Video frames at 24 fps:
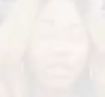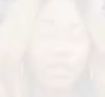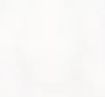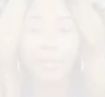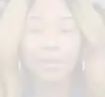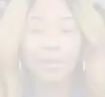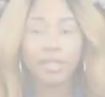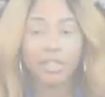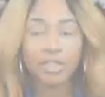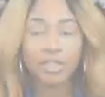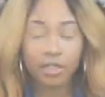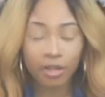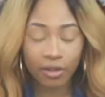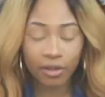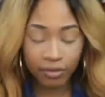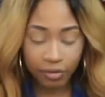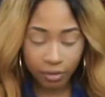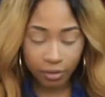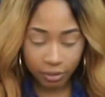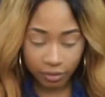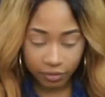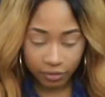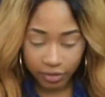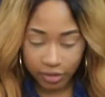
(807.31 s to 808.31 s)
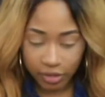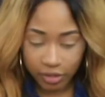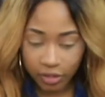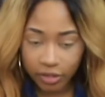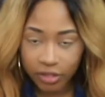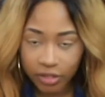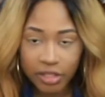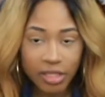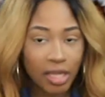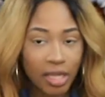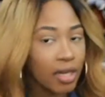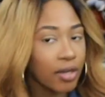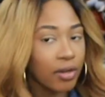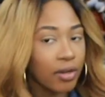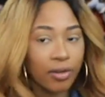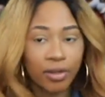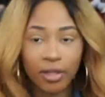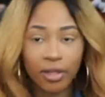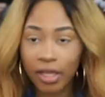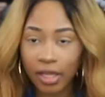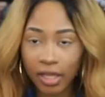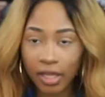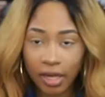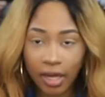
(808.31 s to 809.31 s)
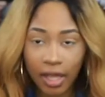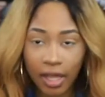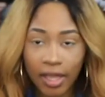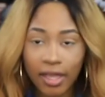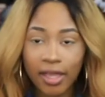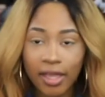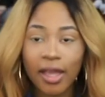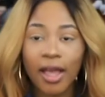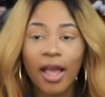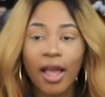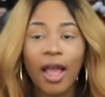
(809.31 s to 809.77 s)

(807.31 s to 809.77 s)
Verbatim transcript: I'm gonna start filming videos, I don't care, like,